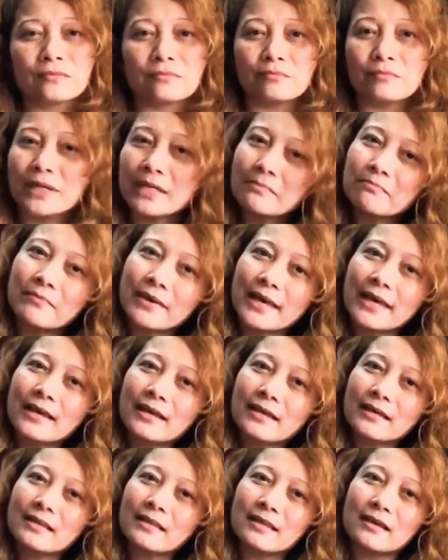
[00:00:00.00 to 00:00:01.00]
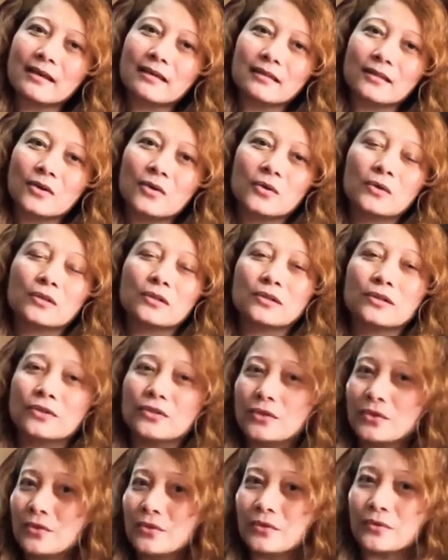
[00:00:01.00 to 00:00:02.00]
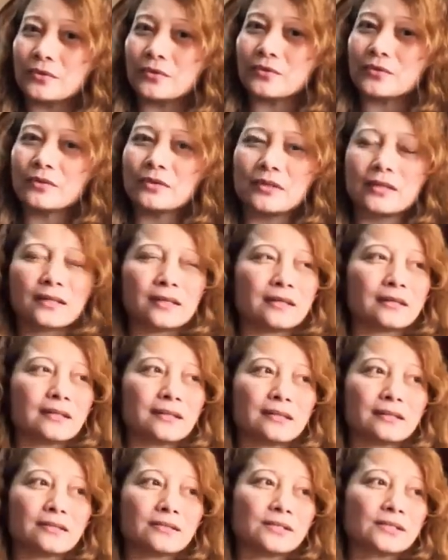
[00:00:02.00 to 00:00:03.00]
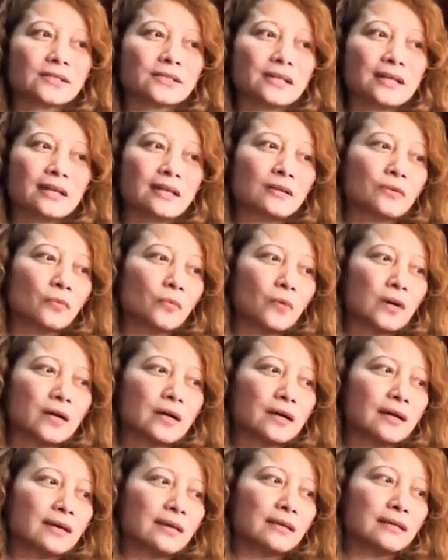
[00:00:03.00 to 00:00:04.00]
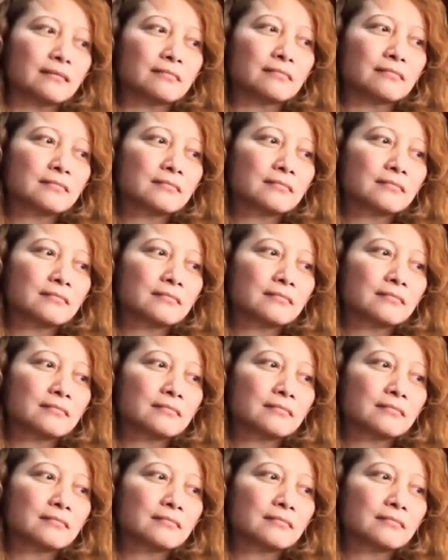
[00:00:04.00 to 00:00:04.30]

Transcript: Bring back that old you and understand why